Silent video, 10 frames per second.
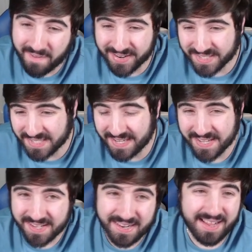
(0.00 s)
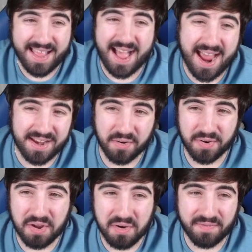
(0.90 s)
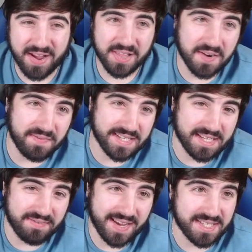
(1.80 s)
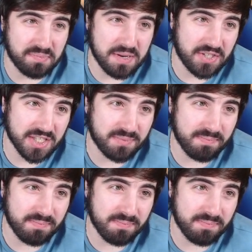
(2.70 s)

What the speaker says: Honestly, I don't know if I love this investment, just